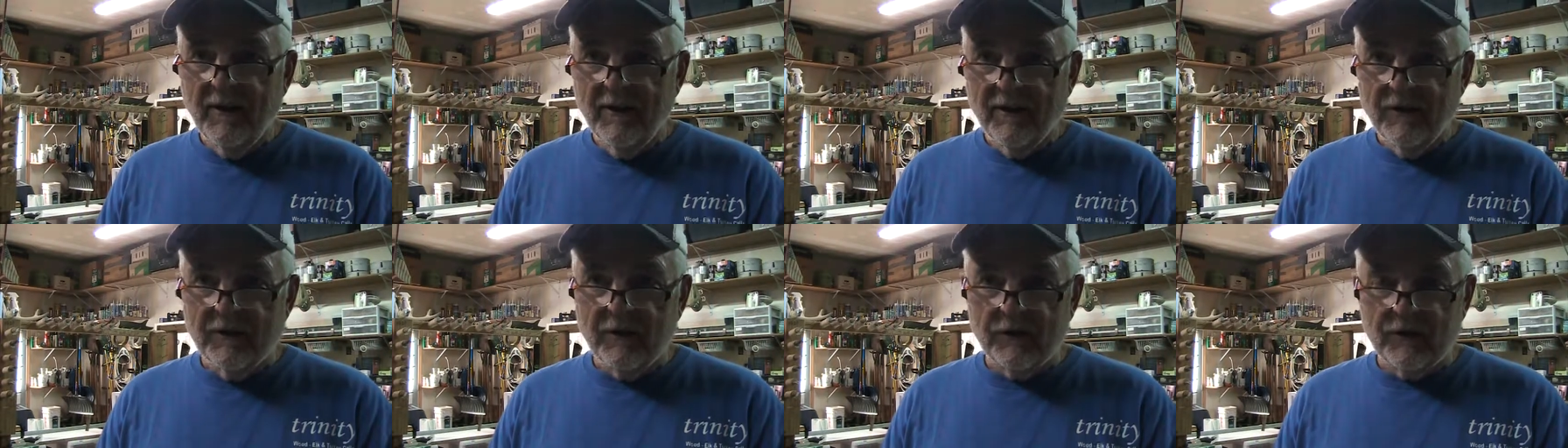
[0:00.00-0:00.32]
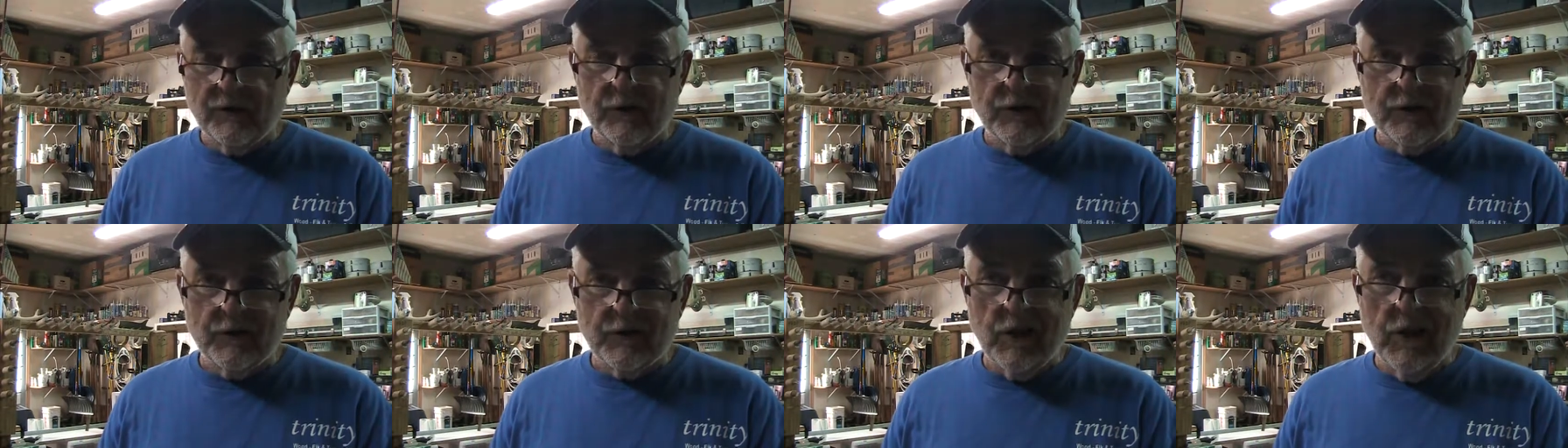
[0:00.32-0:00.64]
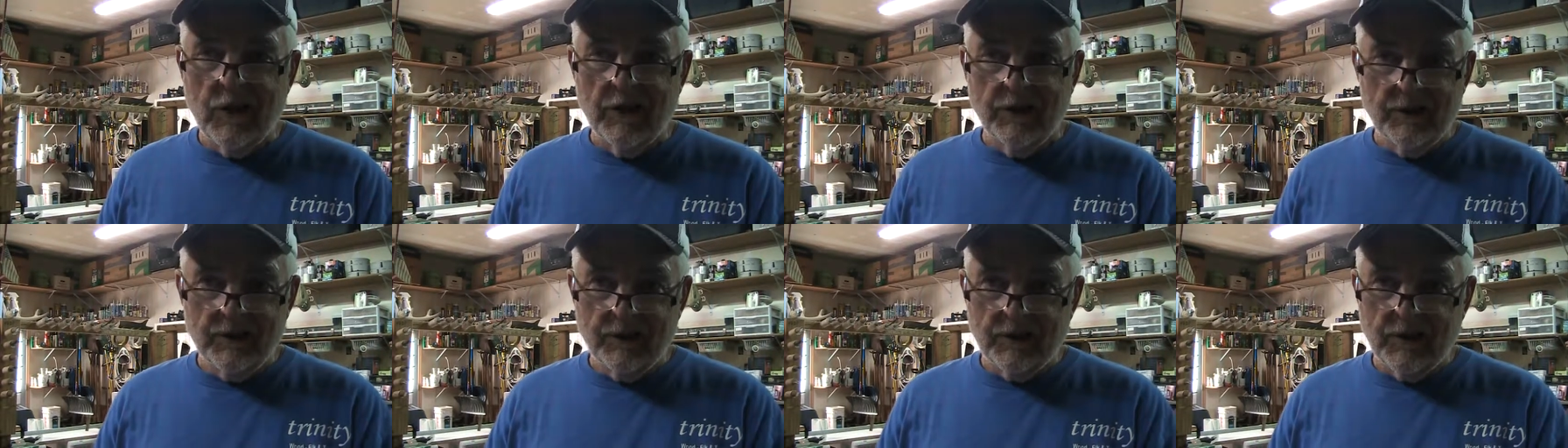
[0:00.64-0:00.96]

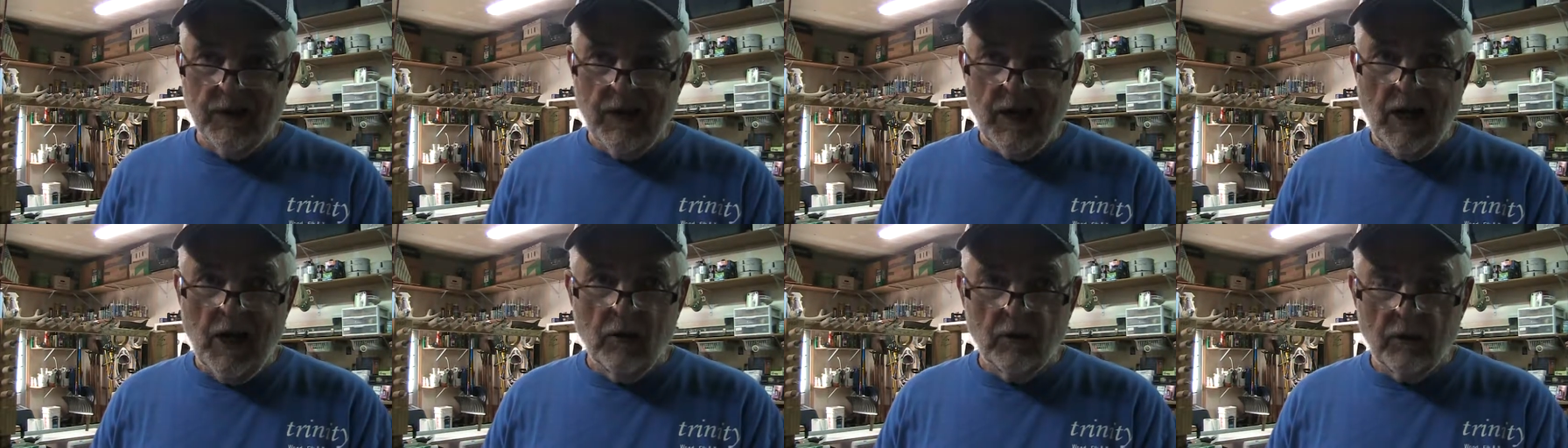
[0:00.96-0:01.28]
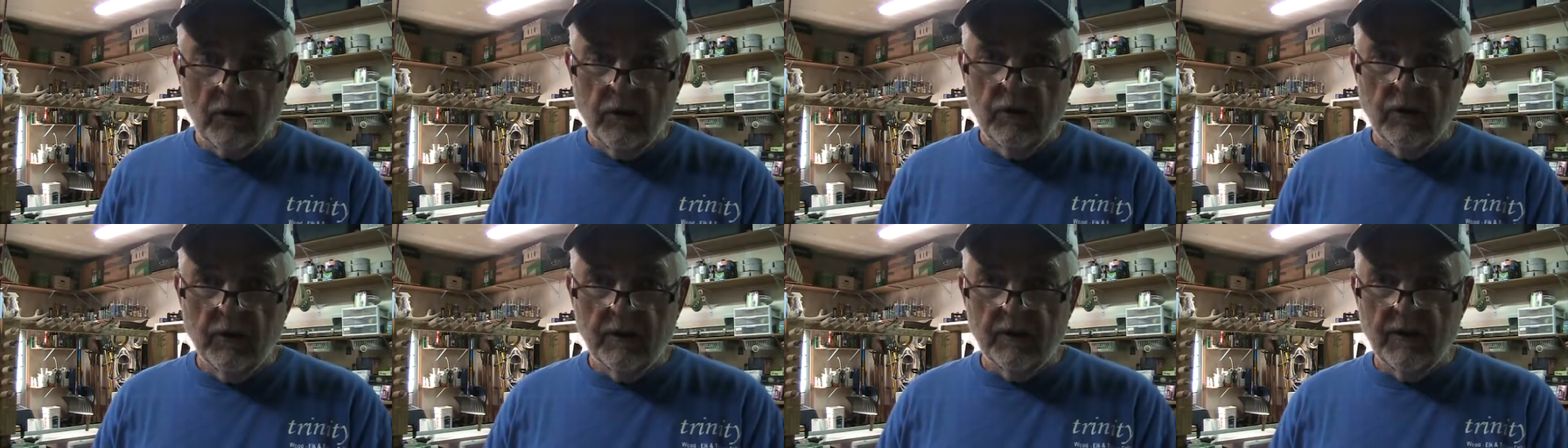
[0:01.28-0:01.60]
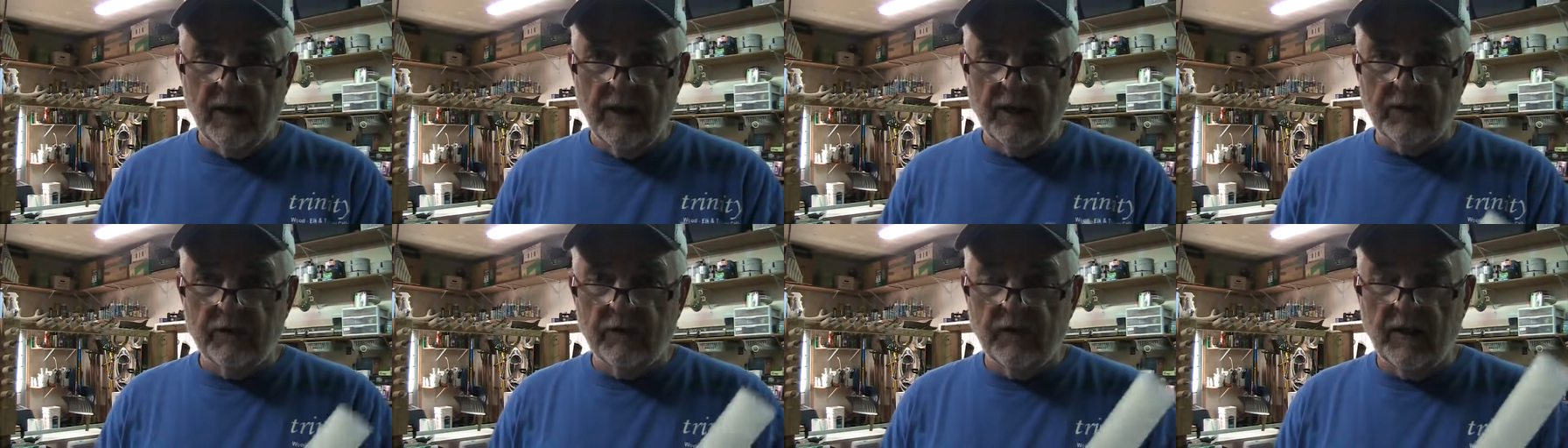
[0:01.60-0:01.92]
astonished at how good
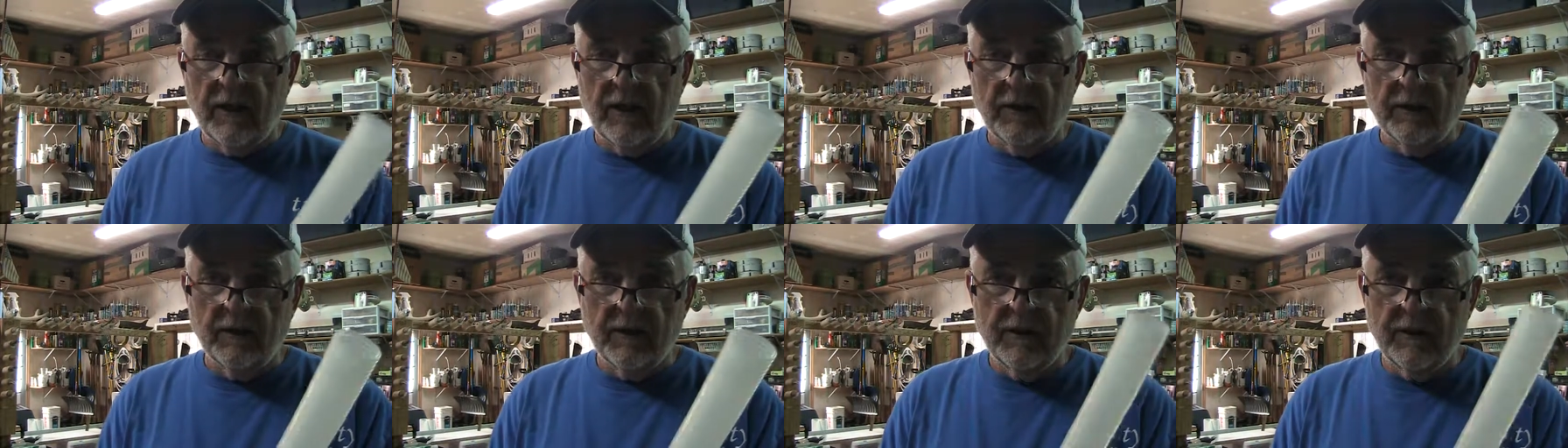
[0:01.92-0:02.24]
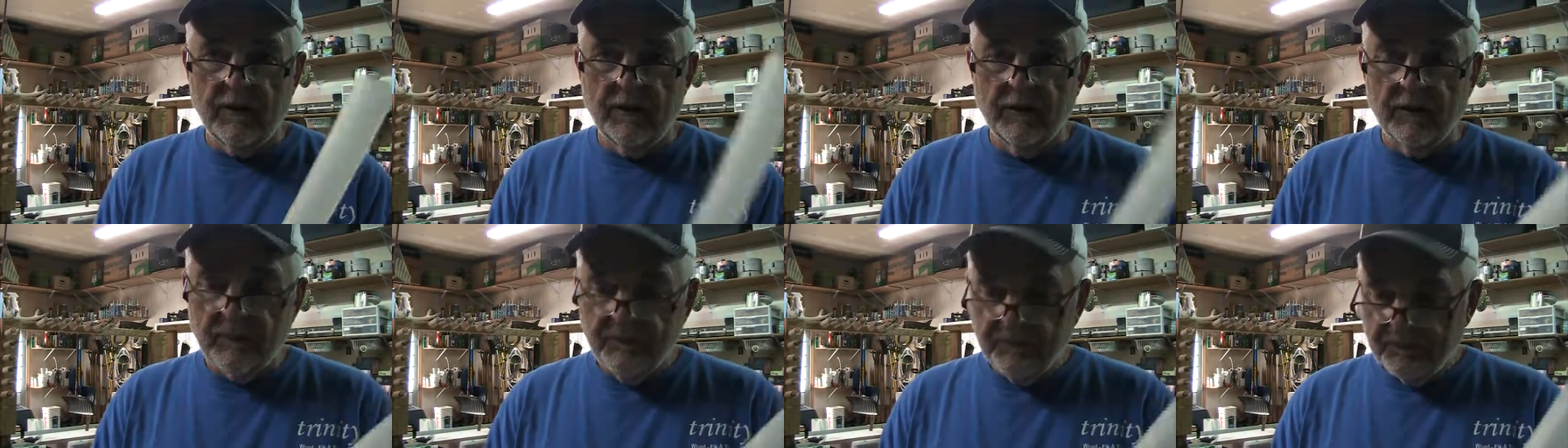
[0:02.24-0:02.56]
that sound is.